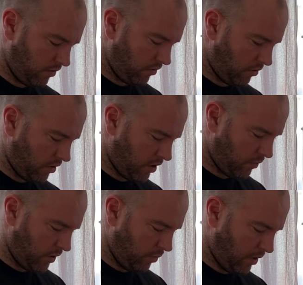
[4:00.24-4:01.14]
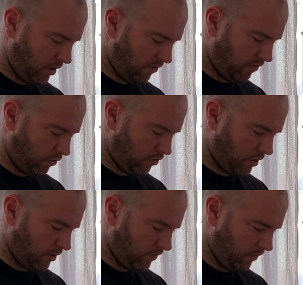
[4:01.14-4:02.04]
sort of item. I only paid
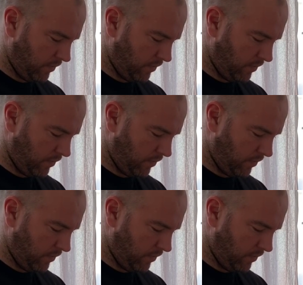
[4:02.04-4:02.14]
4,